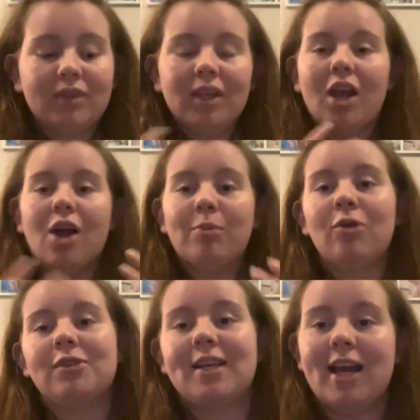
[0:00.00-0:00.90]
I'll
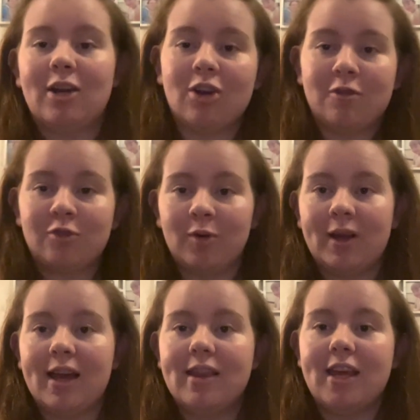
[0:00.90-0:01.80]
pause it and I'll go through
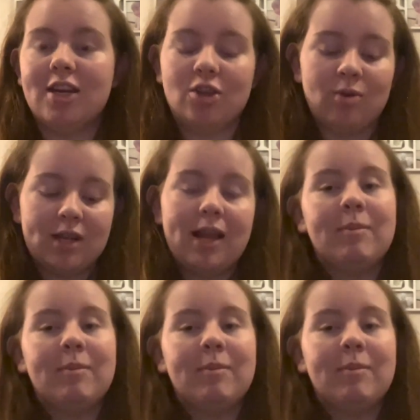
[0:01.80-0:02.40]
it, and then you can let